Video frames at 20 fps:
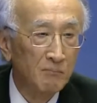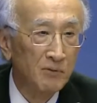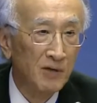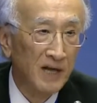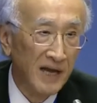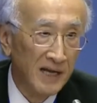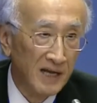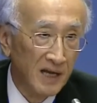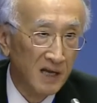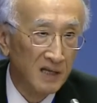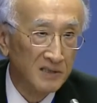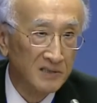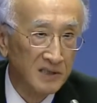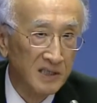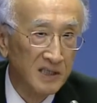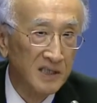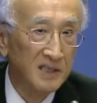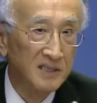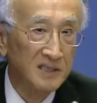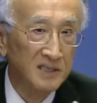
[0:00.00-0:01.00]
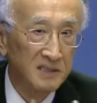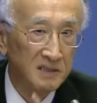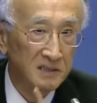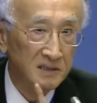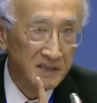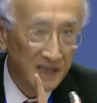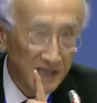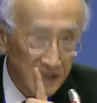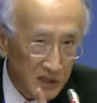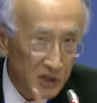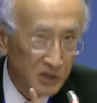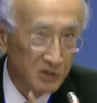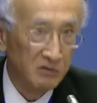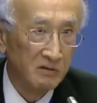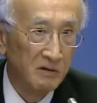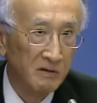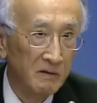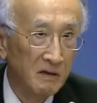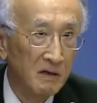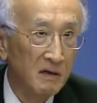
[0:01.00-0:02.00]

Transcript: players is the issue.